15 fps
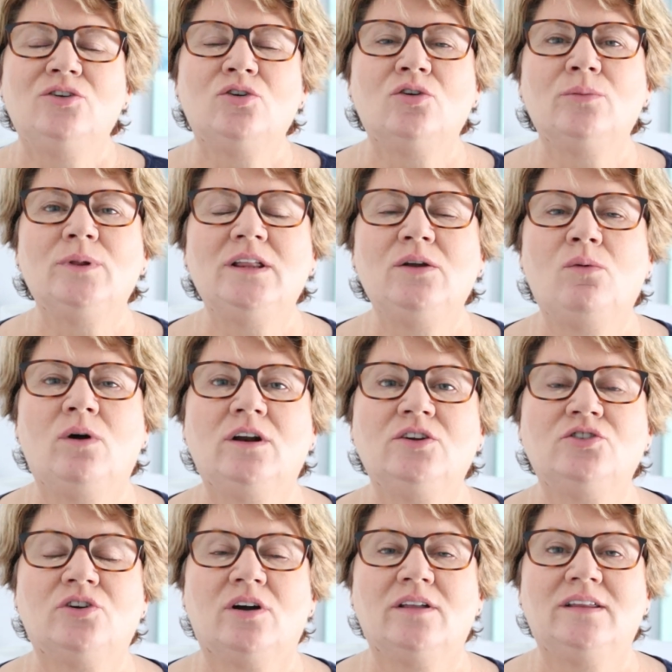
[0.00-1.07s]
You normally want
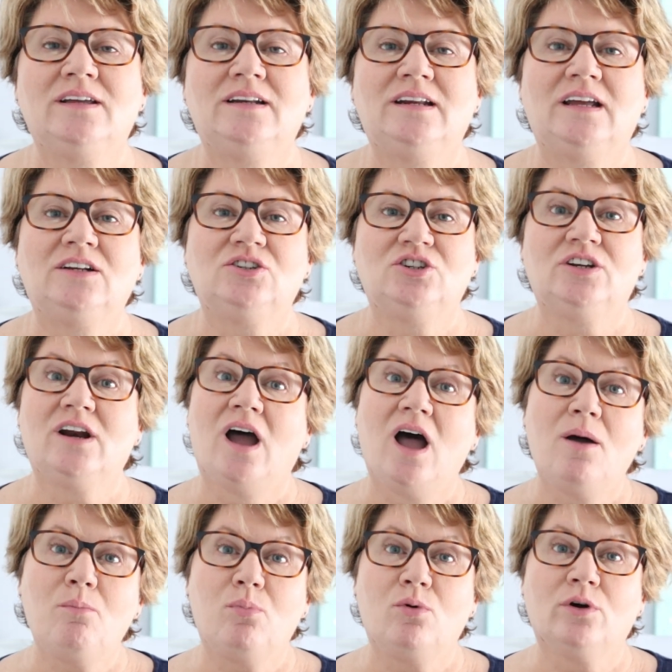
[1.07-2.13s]
to draw the attention
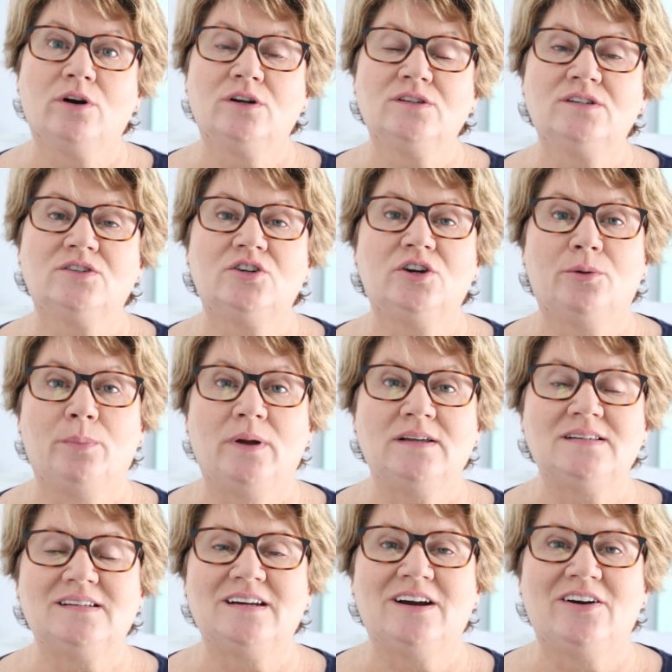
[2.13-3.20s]
upwards to your
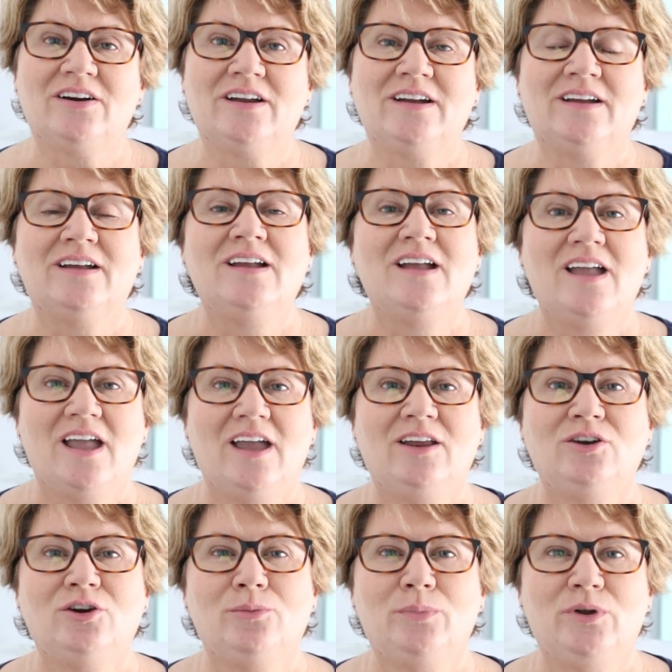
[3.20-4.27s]
bust area
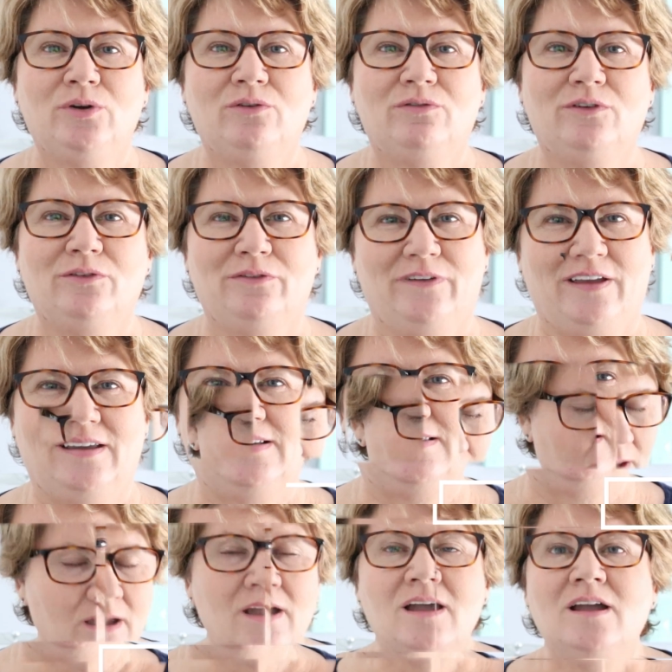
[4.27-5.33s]
and your beautiful
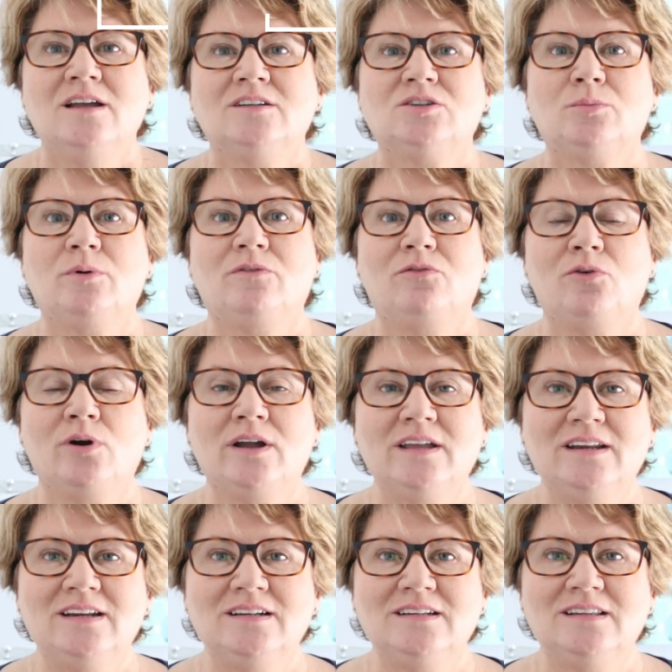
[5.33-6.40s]
face. So before I
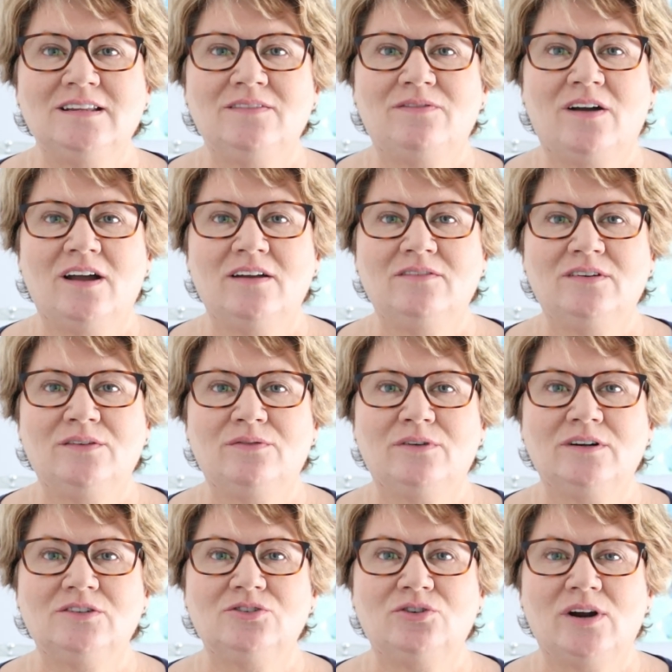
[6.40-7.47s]
get into the five
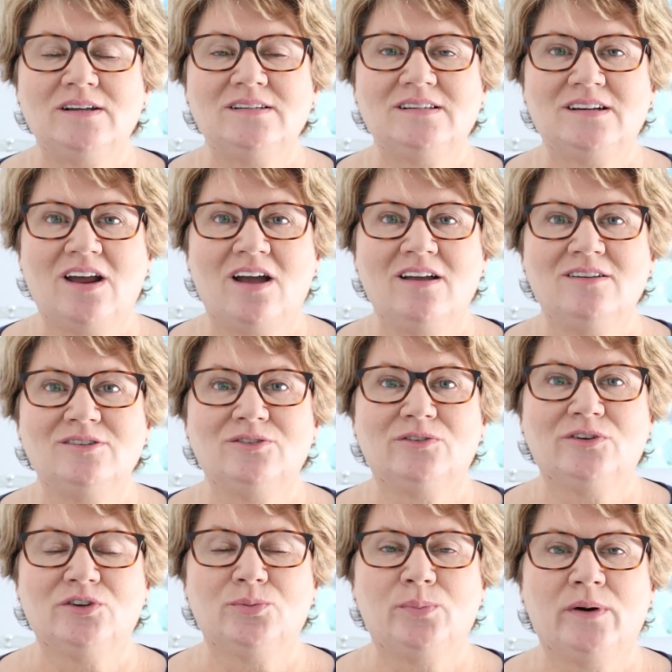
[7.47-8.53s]
different dress styles
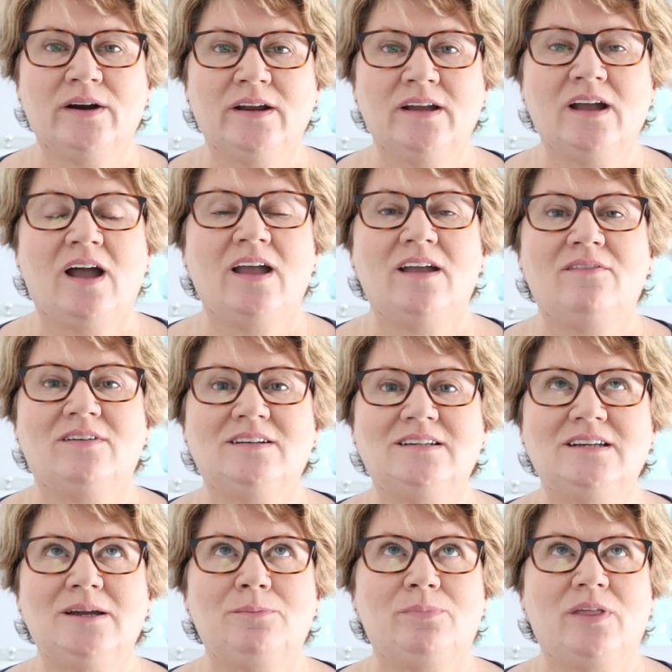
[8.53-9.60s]
for spring, I have a
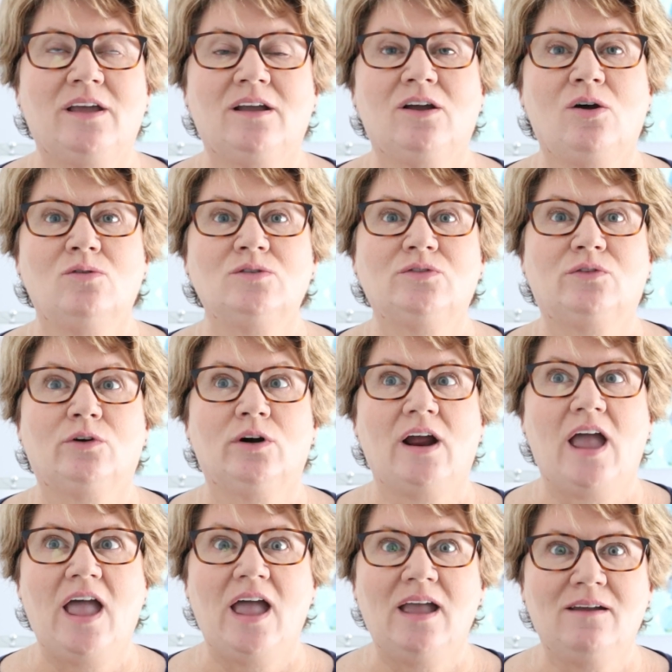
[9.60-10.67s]
tip that goes
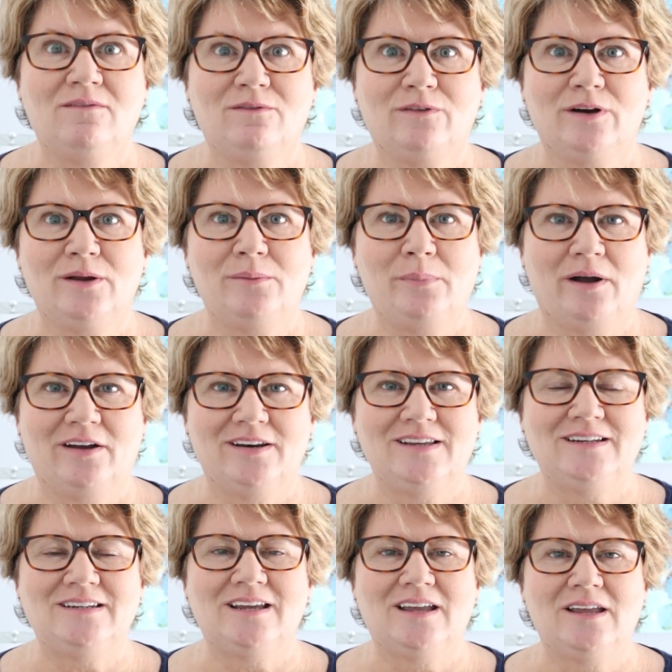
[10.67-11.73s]
for every
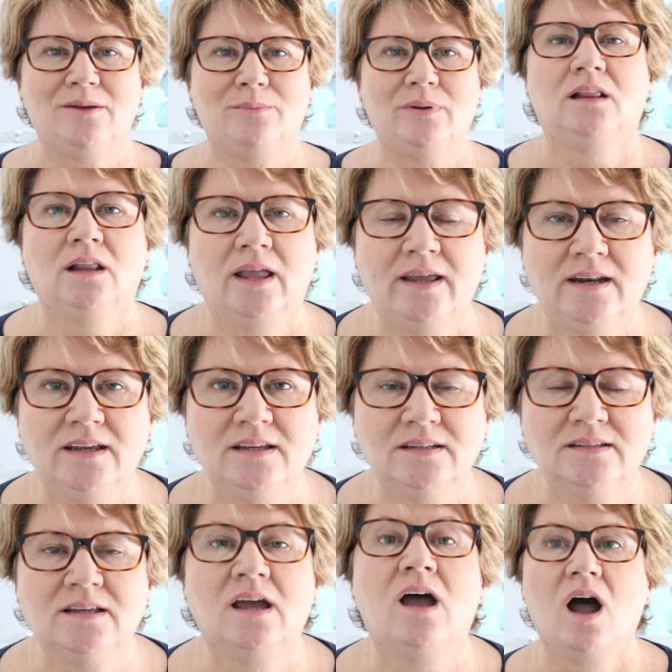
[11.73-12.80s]
body type.
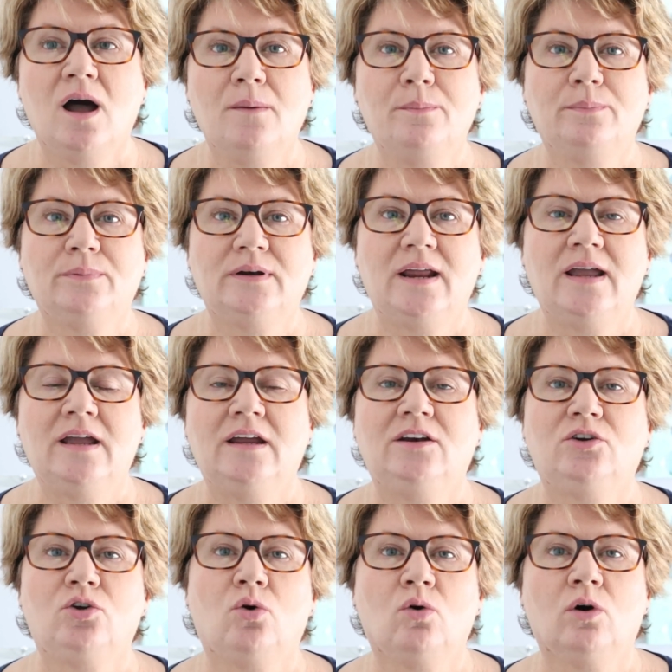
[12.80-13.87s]
Ladies,
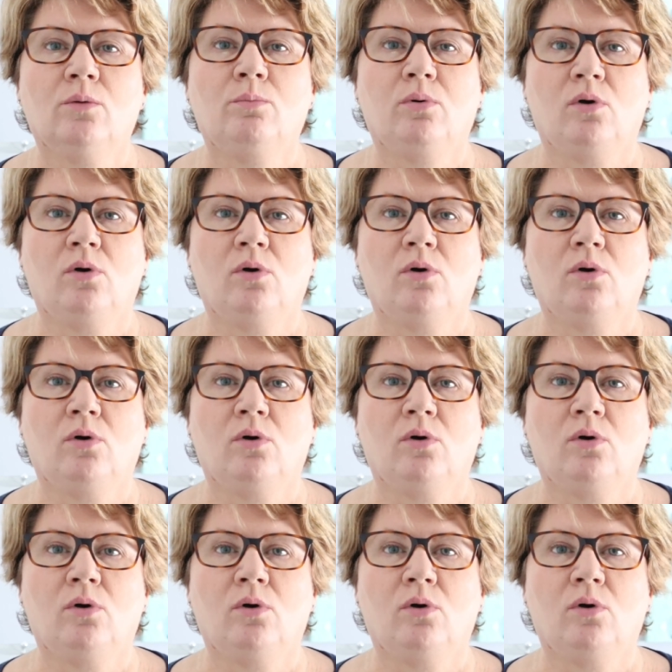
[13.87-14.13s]
update your